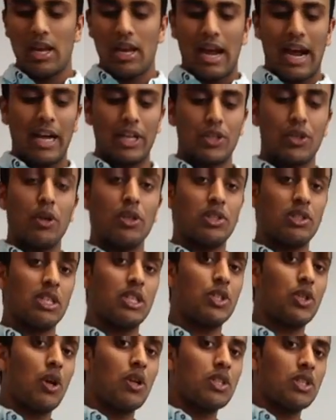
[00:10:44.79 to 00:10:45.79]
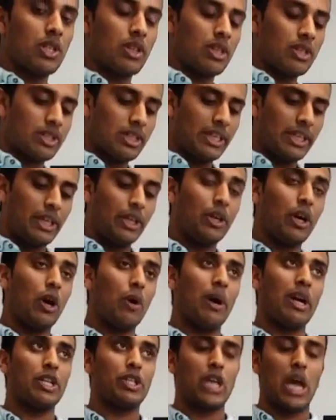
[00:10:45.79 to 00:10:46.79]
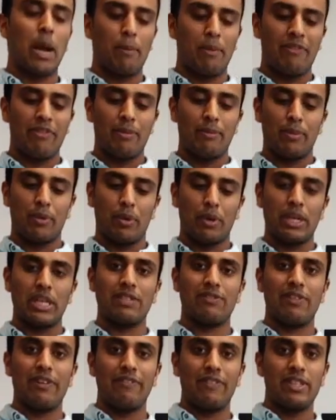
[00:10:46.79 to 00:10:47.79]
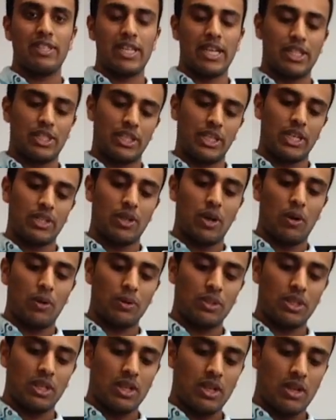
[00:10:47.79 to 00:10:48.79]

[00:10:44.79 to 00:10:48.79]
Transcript: At Johnson & Johnson, the CEO and chairman of the board is 56 years old.